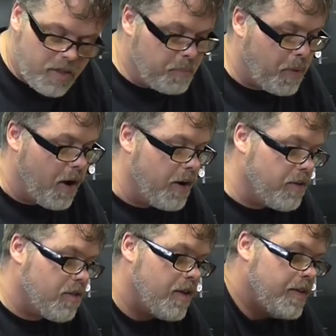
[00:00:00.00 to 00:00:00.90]
with the
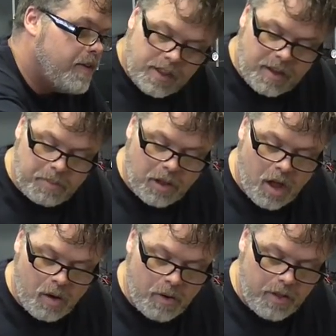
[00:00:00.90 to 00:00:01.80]
parts that they
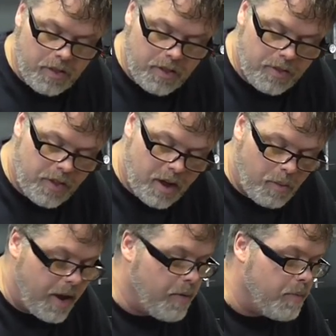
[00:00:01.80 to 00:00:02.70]
belong with.
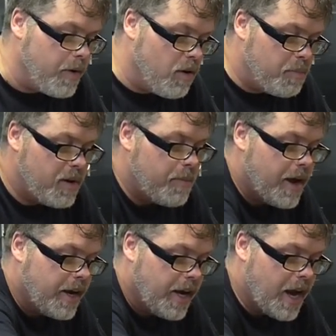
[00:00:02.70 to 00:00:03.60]
That way, when we go to put it
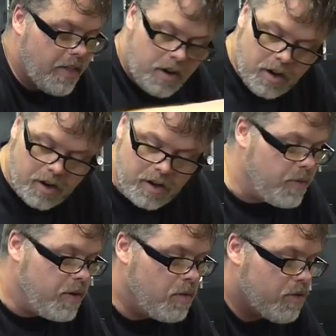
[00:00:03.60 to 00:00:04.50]
back together,
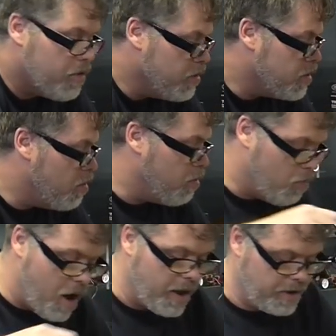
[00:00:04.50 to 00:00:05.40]
we know what screws go with
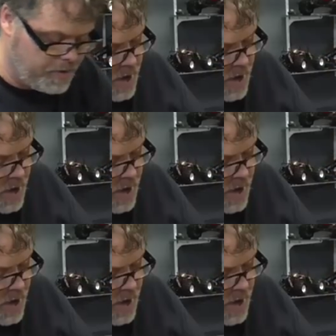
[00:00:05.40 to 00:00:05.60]
what.